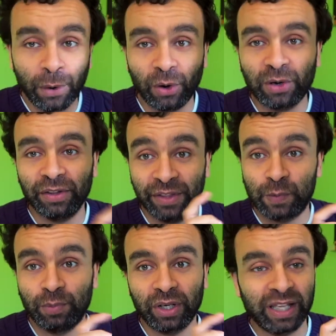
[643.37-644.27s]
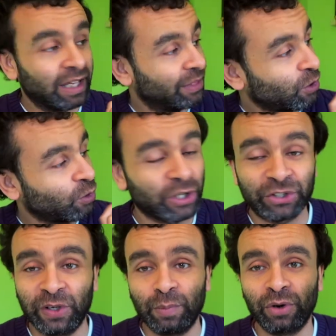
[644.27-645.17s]
book, this book here, the
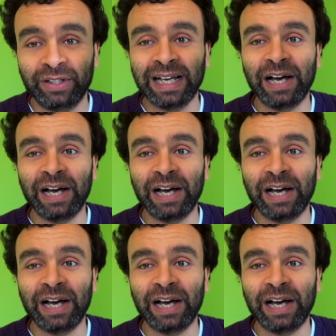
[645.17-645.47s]
Crushing It book.